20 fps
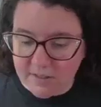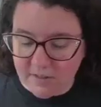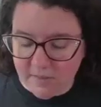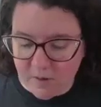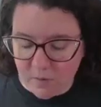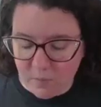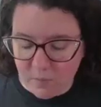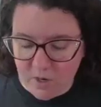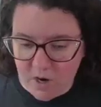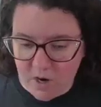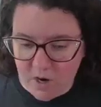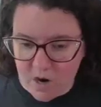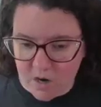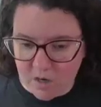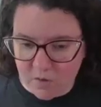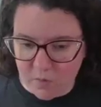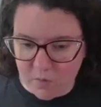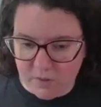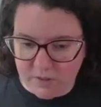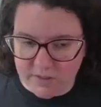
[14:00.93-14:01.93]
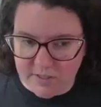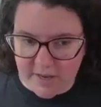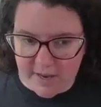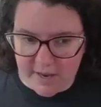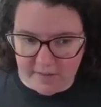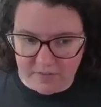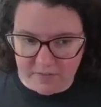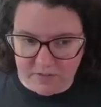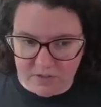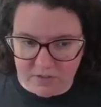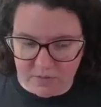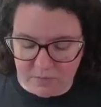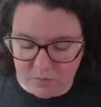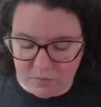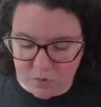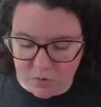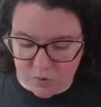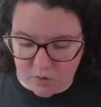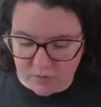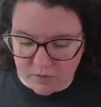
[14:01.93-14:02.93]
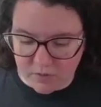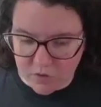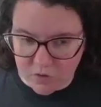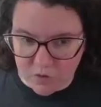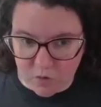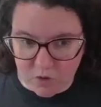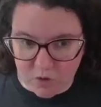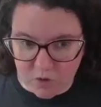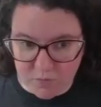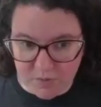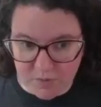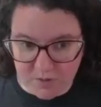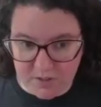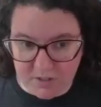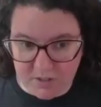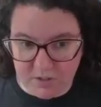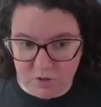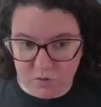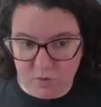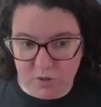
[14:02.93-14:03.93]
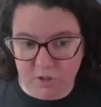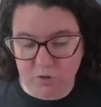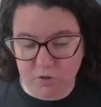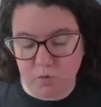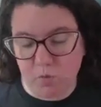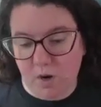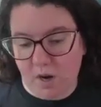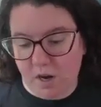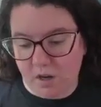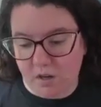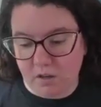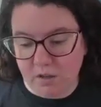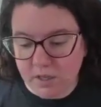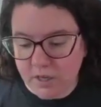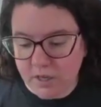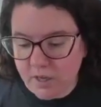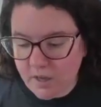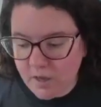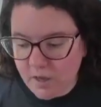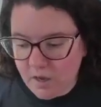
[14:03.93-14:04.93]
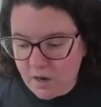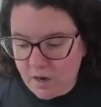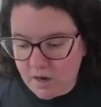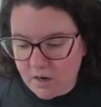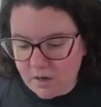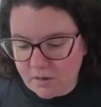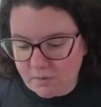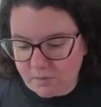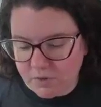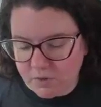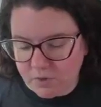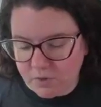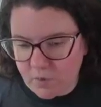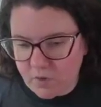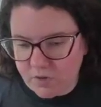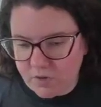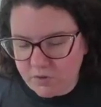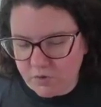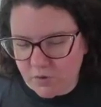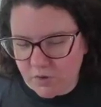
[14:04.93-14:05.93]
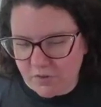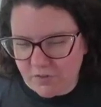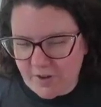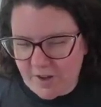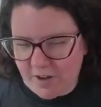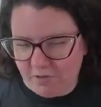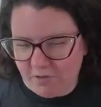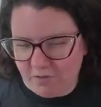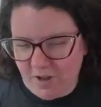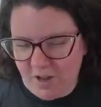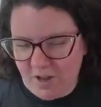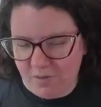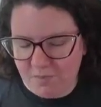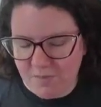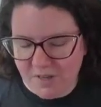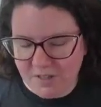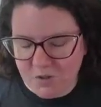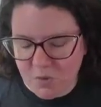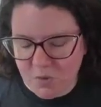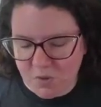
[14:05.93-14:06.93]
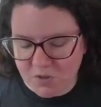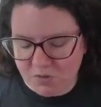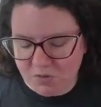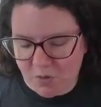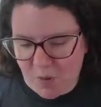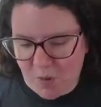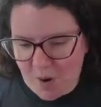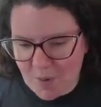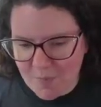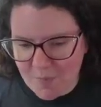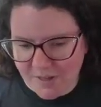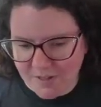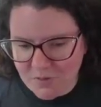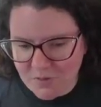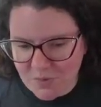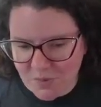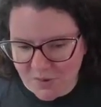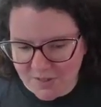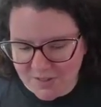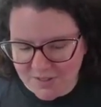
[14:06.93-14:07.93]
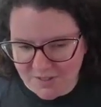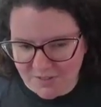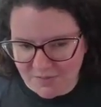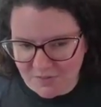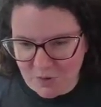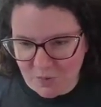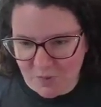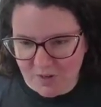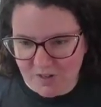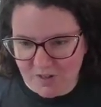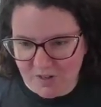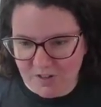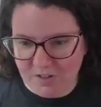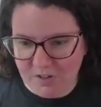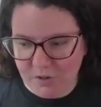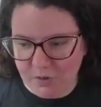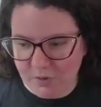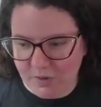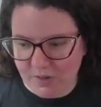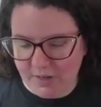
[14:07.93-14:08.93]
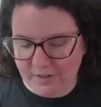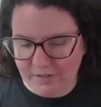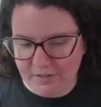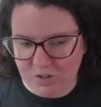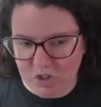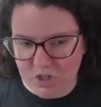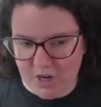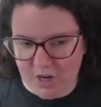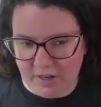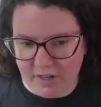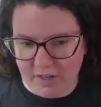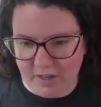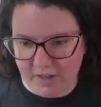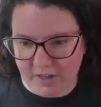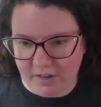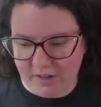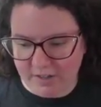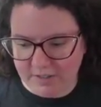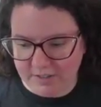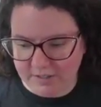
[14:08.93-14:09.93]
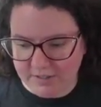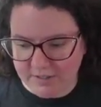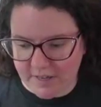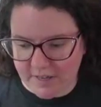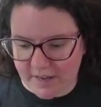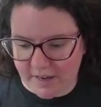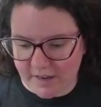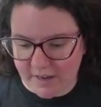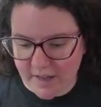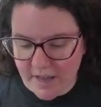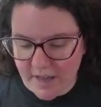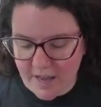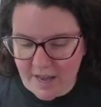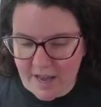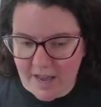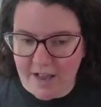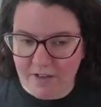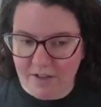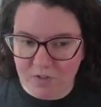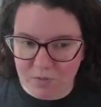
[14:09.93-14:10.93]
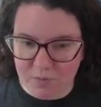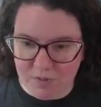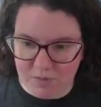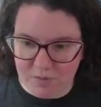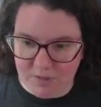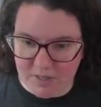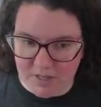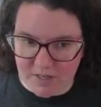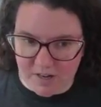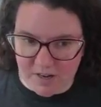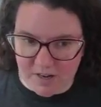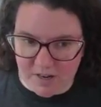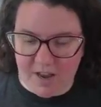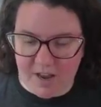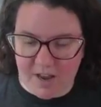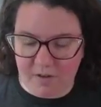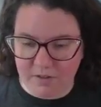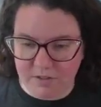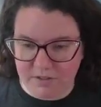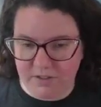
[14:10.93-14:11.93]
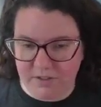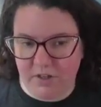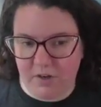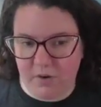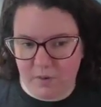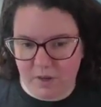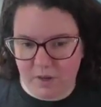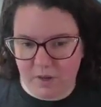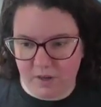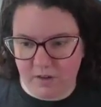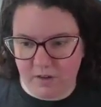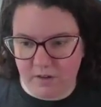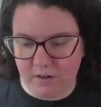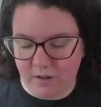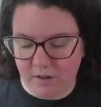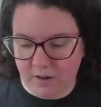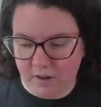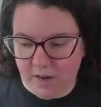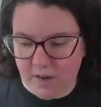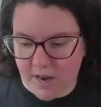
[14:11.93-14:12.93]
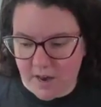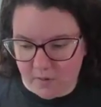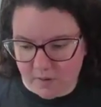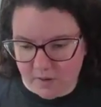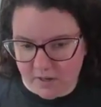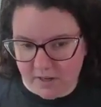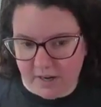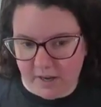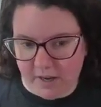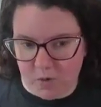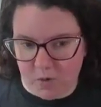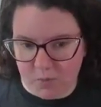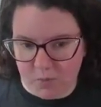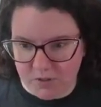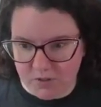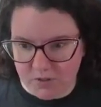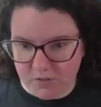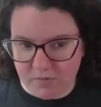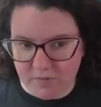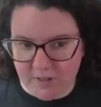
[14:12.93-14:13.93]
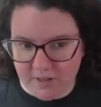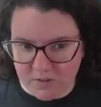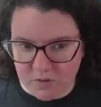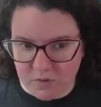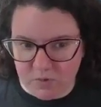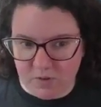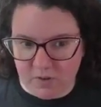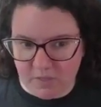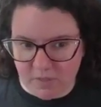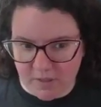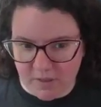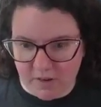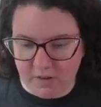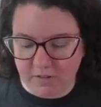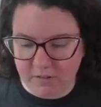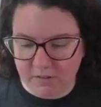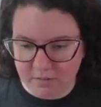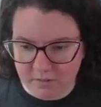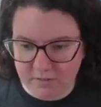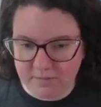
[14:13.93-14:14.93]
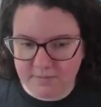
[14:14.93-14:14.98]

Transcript: And then we are going to have some sort of controls built into it as well. So we'll sort of have mentors for our mentors, if you will, who can check in and say, have you been meeting? How is it going? How can I help you? That sort of thing.